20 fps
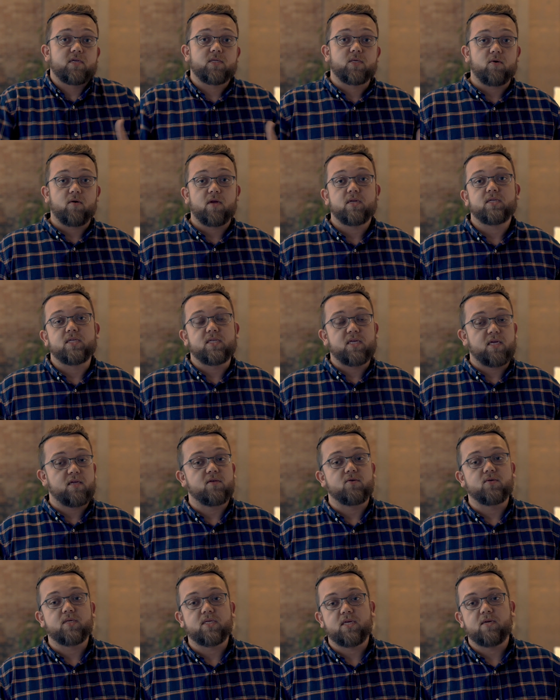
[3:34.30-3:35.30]
it's great to
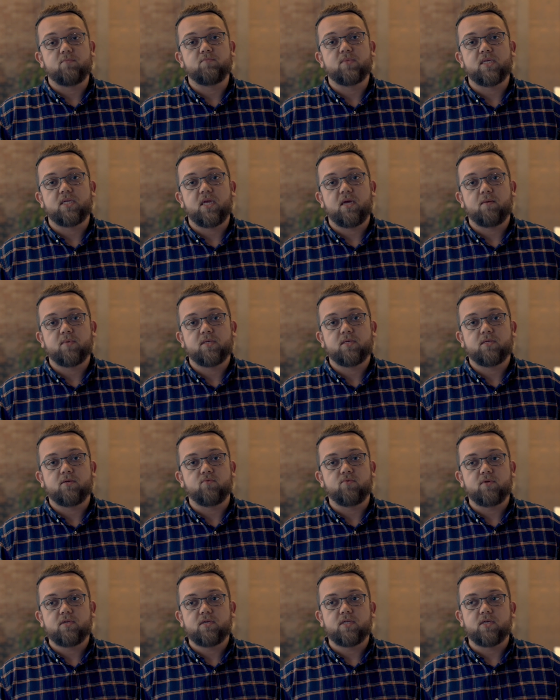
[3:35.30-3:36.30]
take those same steps
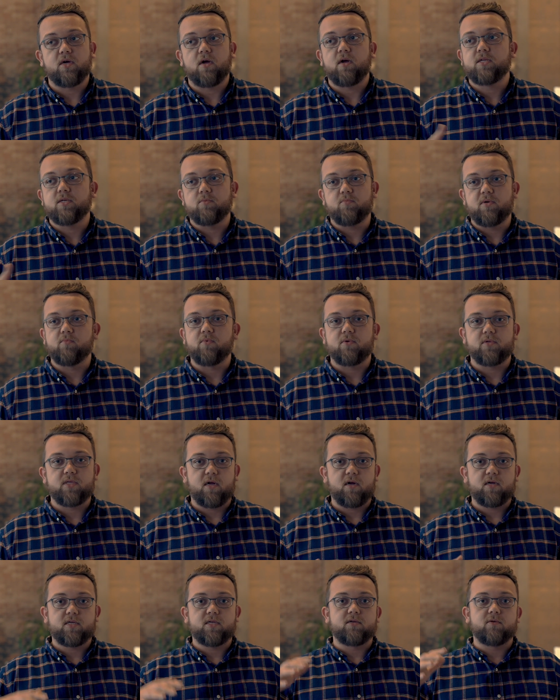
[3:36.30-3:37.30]
to really talk to people,
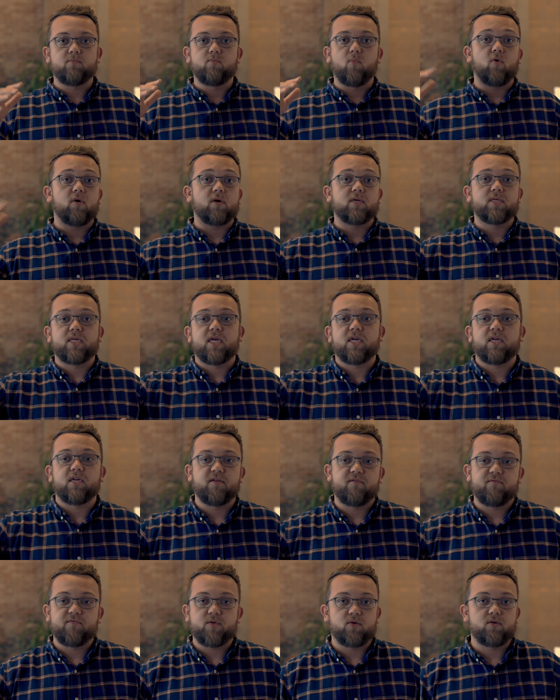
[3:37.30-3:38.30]
talk to more
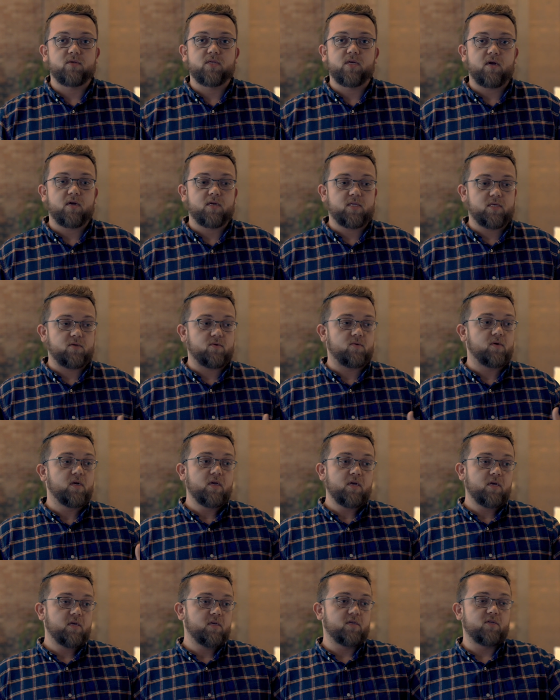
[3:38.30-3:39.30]
executives or talk to,
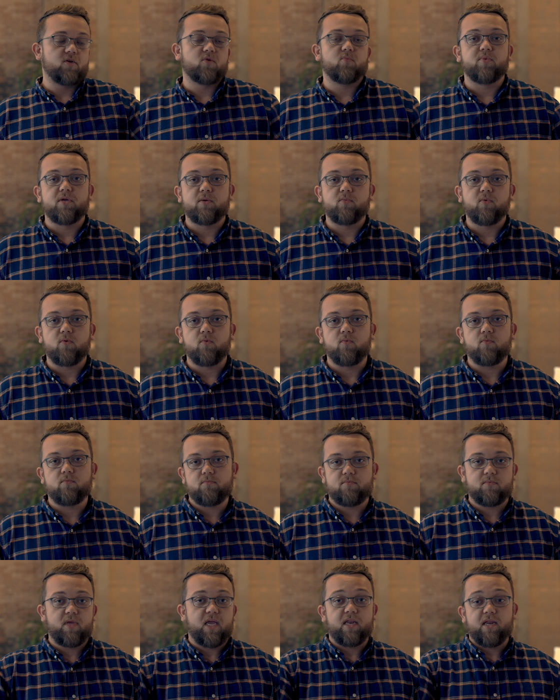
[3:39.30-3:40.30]
you know, people
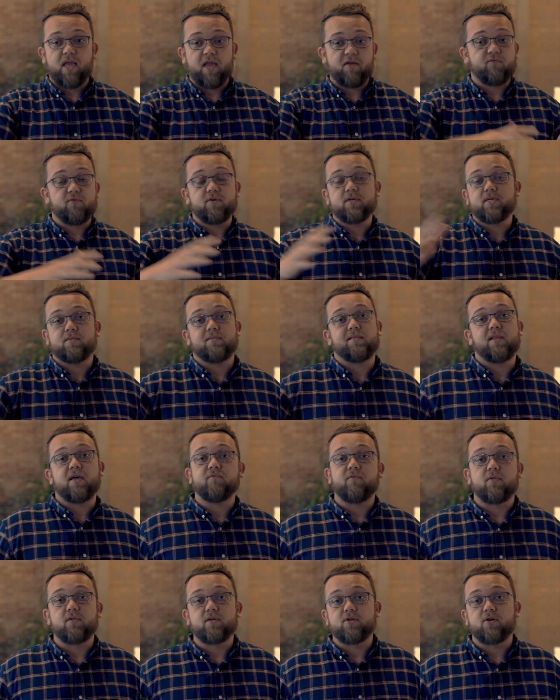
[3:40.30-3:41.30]
at every
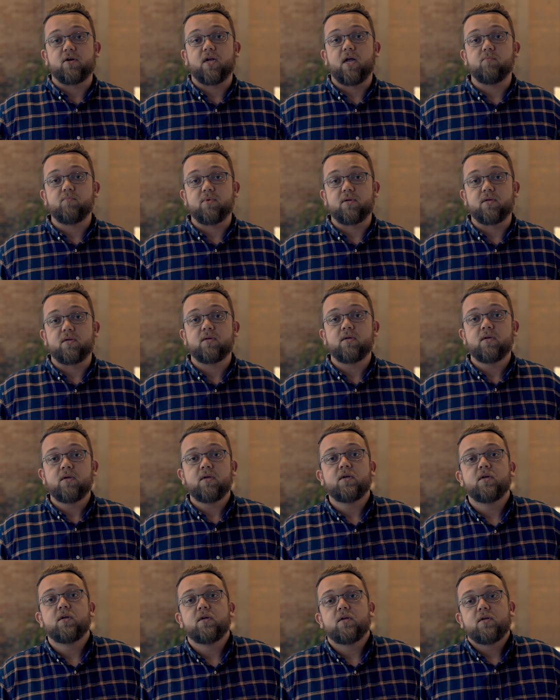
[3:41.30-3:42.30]
level in your company,
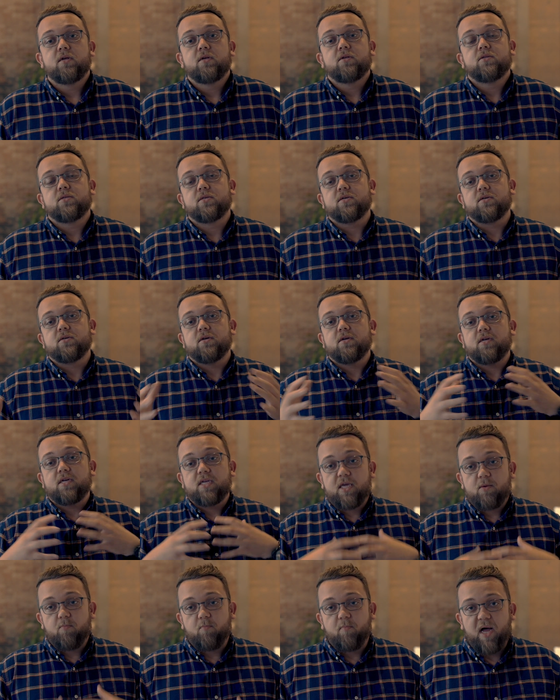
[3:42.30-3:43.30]
to
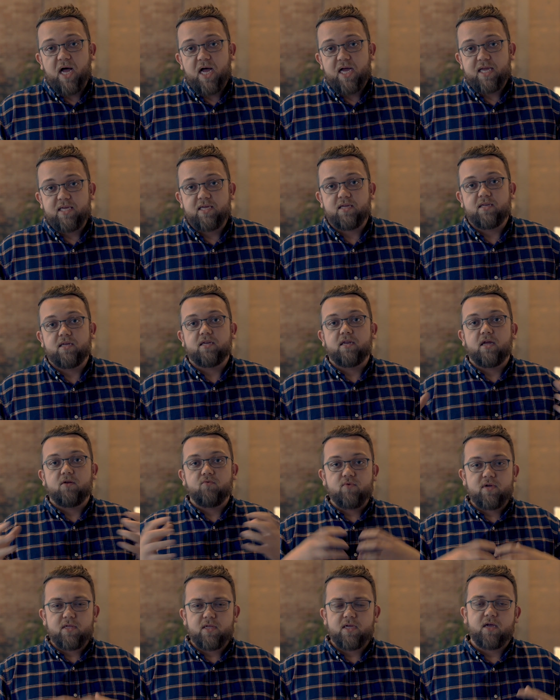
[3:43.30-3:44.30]
get buy-in and
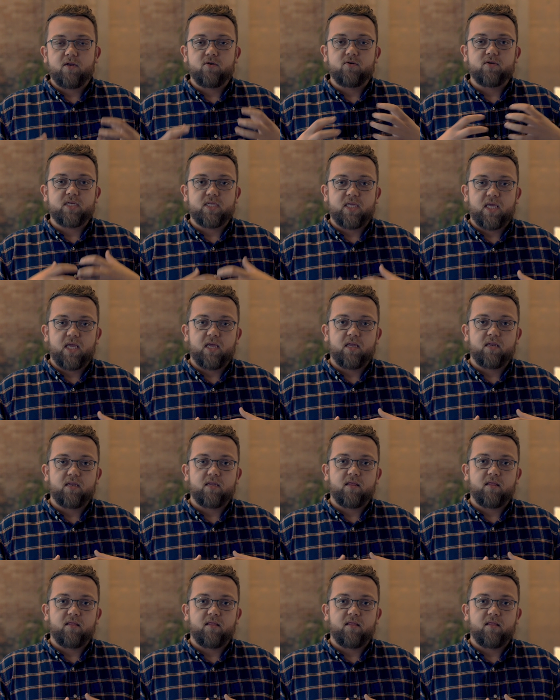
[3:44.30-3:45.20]
really understand